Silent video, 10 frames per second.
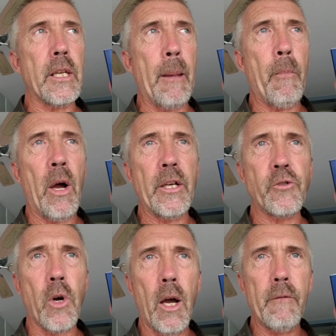get my
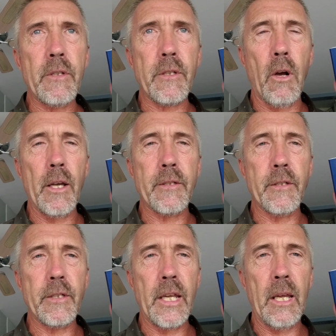driver's
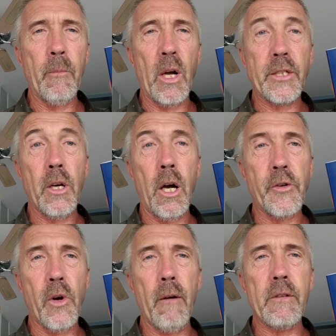license here, my
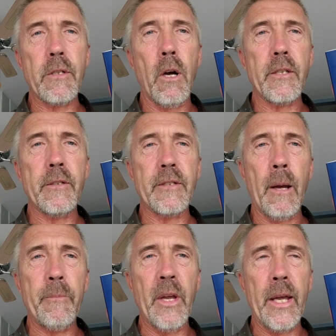Thai driver's license
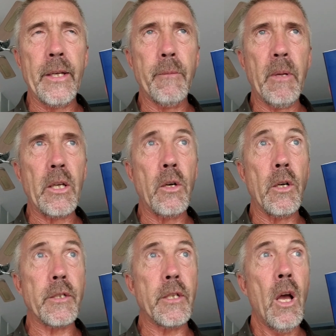updated,
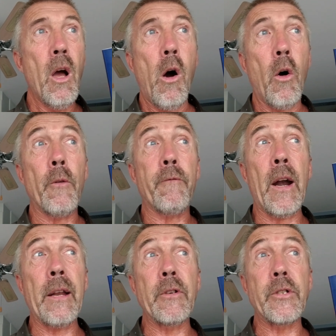because on the
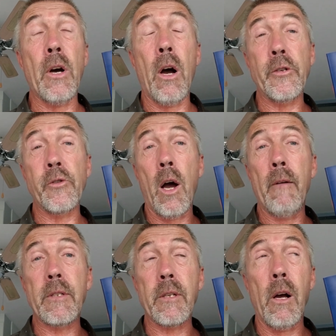front of a Thai
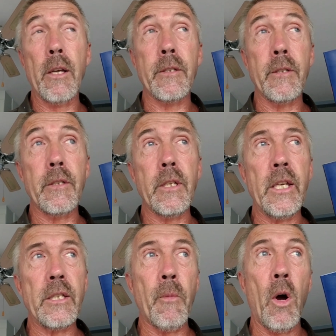driver's license
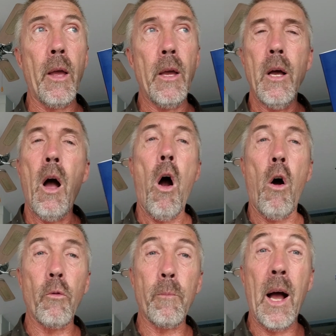is my
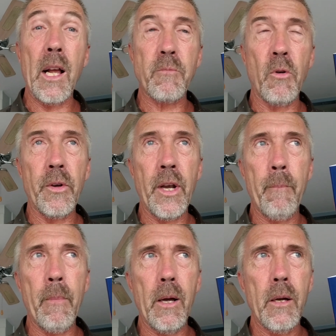old passport
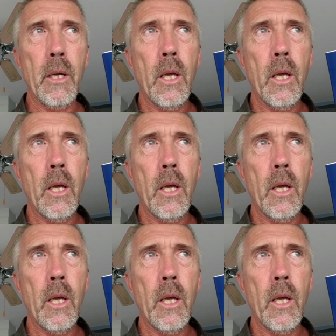number.